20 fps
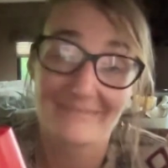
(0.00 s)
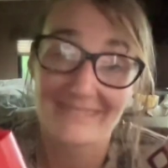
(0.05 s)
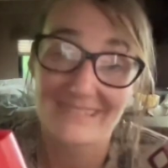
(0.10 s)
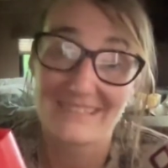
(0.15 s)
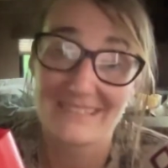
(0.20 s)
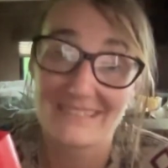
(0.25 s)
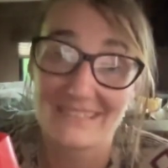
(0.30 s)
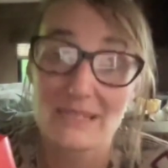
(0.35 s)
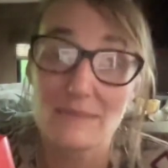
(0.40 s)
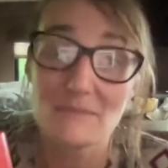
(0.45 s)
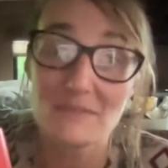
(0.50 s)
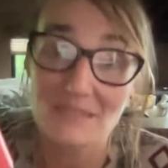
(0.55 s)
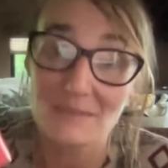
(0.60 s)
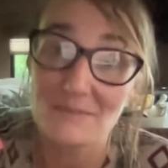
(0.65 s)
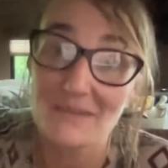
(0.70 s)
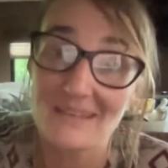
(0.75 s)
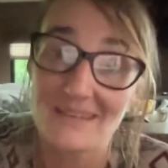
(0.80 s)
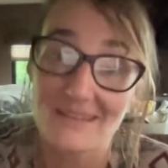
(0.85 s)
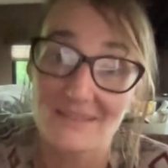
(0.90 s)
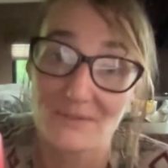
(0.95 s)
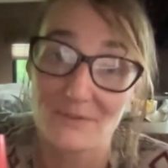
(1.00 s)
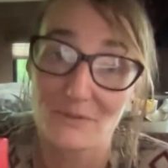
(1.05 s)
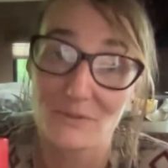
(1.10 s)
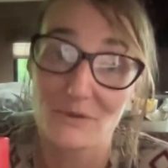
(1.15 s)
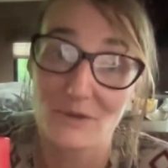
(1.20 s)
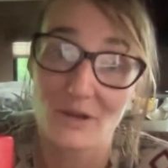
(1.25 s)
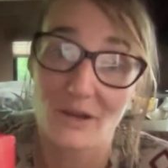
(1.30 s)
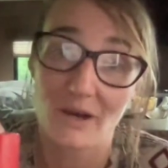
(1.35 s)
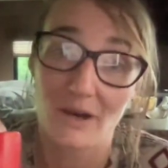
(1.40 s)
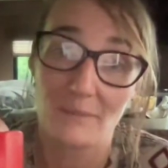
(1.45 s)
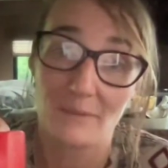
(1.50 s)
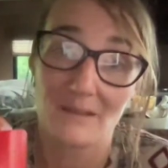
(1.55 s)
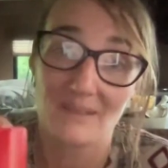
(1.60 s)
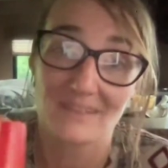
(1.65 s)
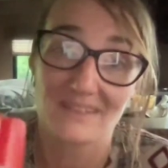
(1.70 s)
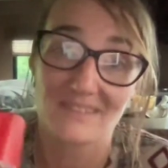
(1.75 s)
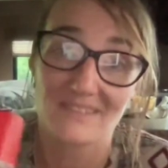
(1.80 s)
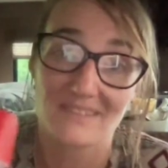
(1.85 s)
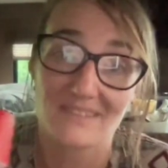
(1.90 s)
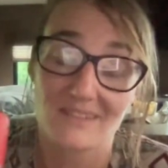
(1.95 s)
it seems to me that's who the
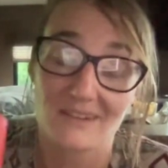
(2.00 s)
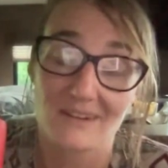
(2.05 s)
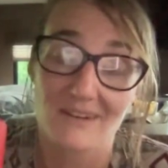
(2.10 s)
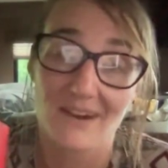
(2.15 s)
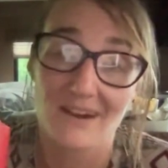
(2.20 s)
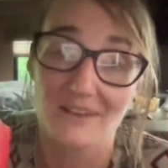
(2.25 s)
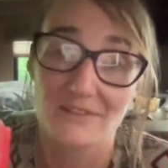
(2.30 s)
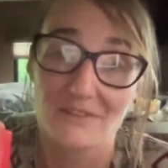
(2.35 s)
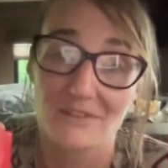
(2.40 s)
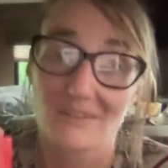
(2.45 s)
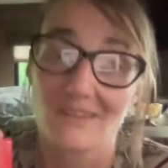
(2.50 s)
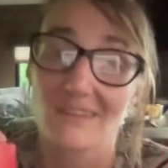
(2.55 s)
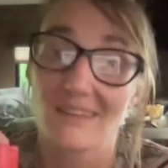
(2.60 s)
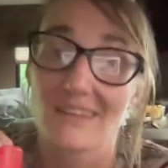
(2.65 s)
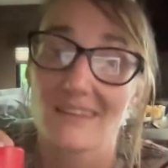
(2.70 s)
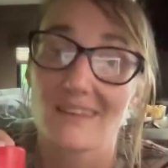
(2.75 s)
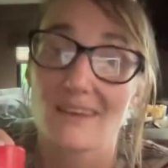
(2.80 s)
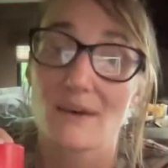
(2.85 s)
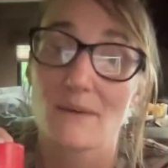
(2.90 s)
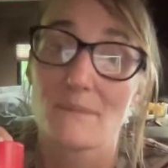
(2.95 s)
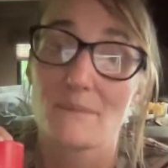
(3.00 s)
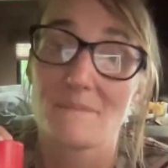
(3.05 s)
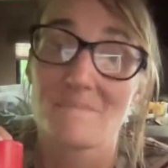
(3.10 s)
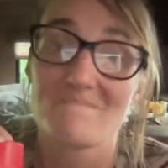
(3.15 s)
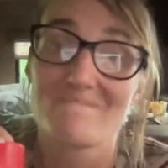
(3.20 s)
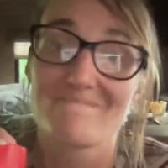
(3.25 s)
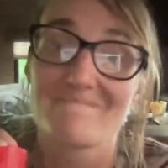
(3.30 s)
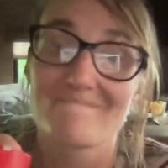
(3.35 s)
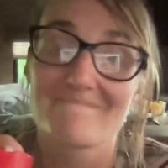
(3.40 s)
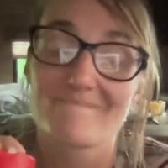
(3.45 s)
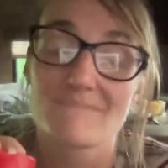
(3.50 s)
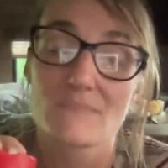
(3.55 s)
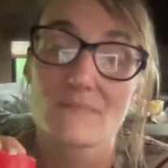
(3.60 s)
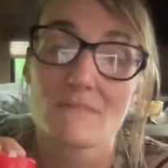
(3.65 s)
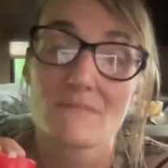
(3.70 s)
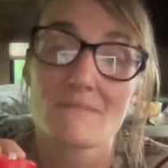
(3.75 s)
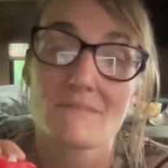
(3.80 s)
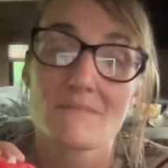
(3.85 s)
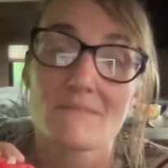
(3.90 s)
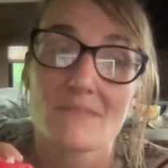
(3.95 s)
Kabbalists are actually
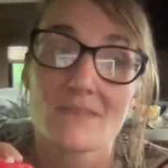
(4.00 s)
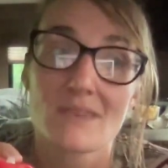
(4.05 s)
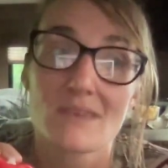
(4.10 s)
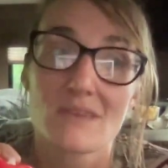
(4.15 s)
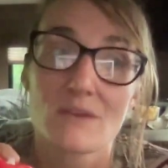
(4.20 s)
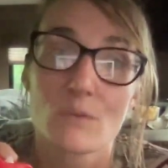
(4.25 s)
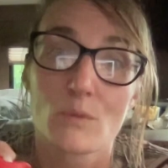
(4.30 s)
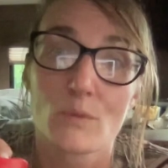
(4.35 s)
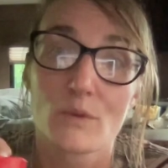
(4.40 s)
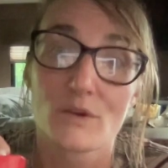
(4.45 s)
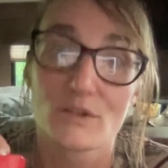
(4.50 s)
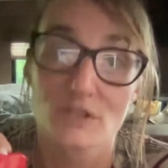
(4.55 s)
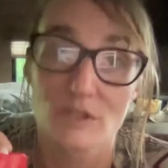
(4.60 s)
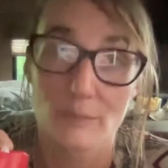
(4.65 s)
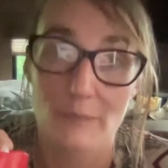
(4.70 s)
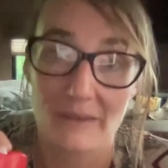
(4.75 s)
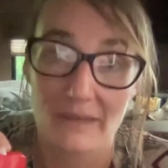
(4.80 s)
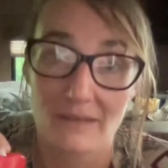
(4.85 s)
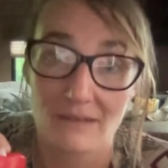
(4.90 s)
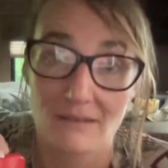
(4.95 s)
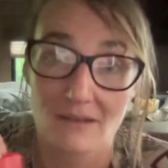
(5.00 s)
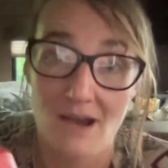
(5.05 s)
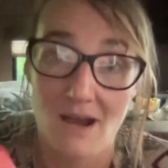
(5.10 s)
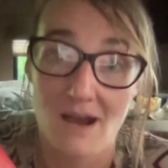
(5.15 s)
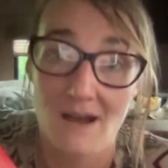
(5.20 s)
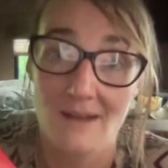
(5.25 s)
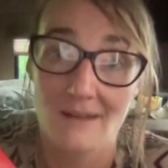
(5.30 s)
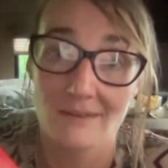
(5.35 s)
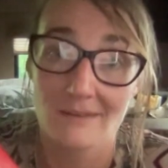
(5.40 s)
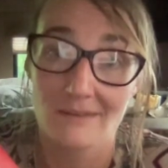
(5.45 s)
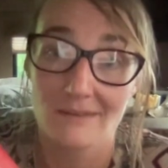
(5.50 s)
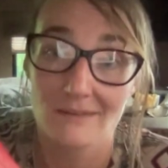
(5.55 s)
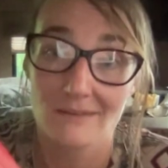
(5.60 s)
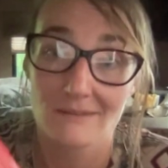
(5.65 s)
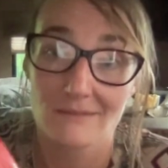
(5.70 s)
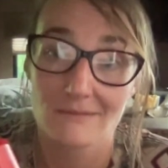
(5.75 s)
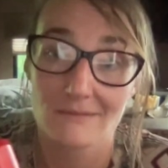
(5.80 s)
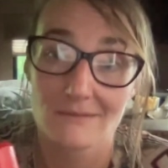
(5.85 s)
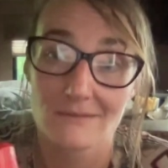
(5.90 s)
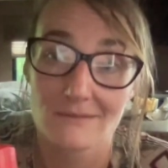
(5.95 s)
worshiping, not
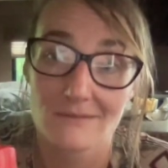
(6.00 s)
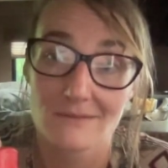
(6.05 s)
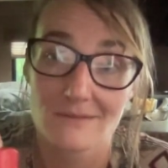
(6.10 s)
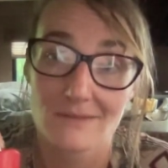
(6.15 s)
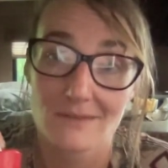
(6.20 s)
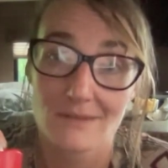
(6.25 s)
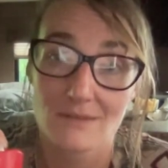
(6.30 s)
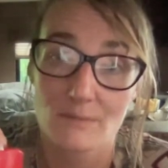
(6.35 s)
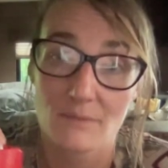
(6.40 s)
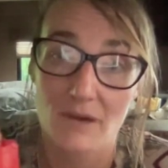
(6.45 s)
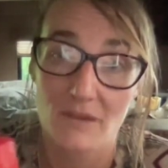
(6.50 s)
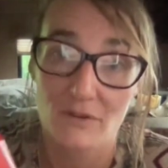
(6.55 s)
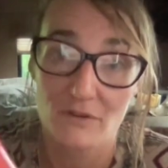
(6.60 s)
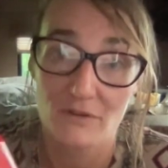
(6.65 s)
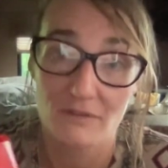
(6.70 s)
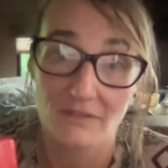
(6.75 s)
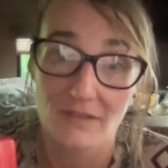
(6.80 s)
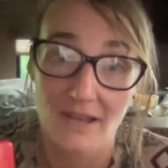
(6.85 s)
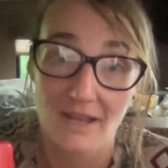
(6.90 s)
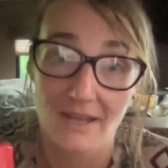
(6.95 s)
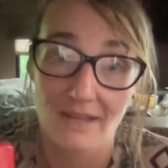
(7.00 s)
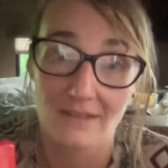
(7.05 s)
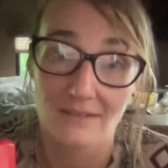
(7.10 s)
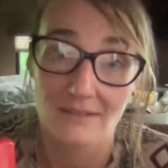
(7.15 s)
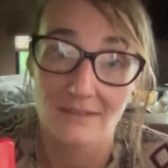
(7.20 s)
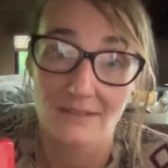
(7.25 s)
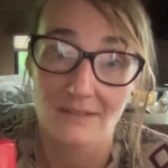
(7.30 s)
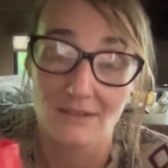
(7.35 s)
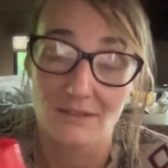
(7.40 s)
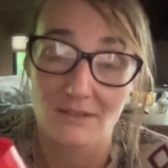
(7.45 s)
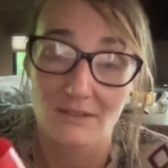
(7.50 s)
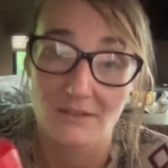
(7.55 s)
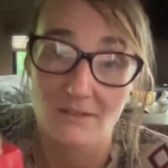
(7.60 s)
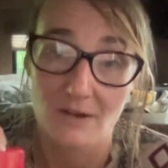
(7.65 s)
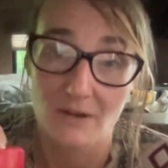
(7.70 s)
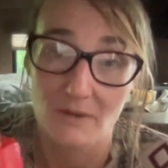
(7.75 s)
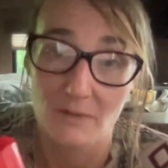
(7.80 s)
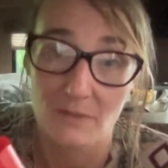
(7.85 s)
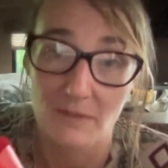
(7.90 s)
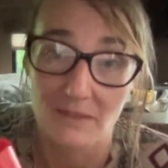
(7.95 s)
the mother of light that it all
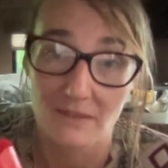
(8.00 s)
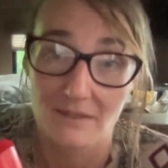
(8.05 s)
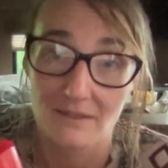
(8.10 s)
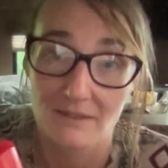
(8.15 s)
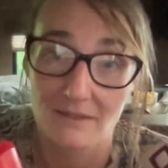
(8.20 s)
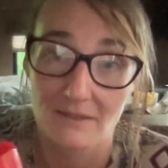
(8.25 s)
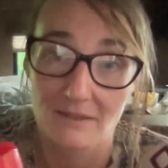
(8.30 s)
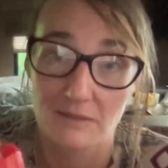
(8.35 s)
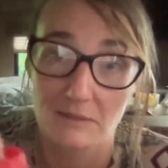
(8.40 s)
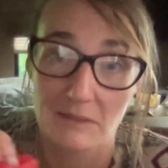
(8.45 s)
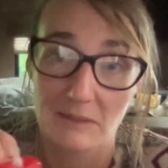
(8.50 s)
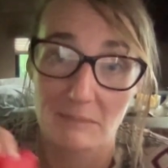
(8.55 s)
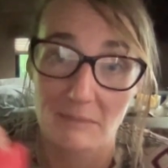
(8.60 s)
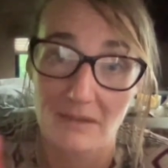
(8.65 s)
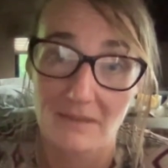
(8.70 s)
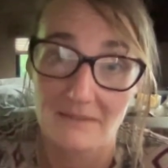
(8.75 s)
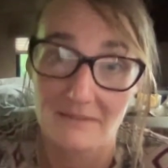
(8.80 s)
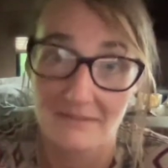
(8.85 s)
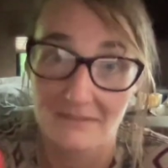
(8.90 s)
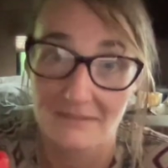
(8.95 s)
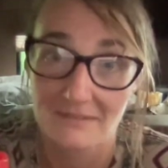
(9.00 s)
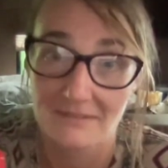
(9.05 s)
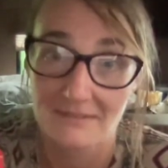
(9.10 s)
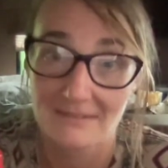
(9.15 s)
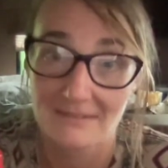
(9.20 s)
started with, the great mother.